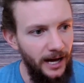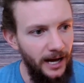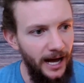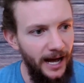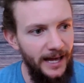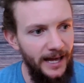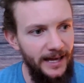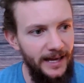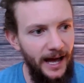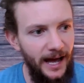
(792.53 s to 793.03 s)

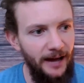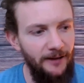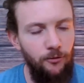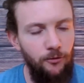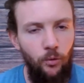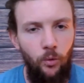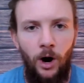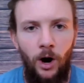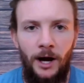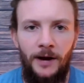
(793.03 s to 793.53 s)
I've
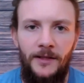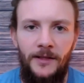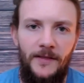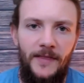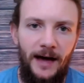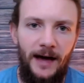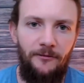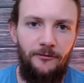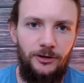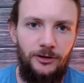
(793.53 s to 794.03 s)
wanted
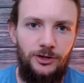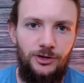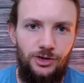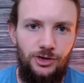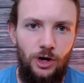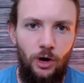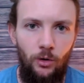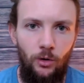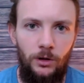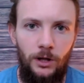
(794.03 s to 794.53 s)
that for
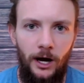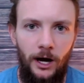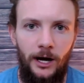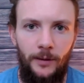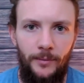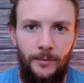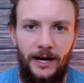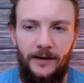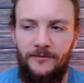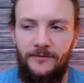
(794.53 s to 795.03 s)
so
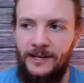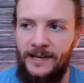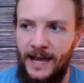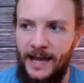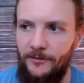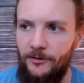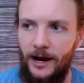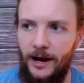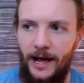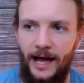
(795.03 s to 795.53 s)
long, but I've
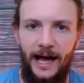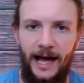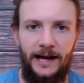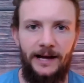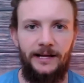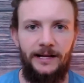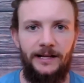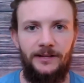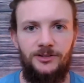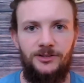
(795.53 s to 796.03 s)
never had it.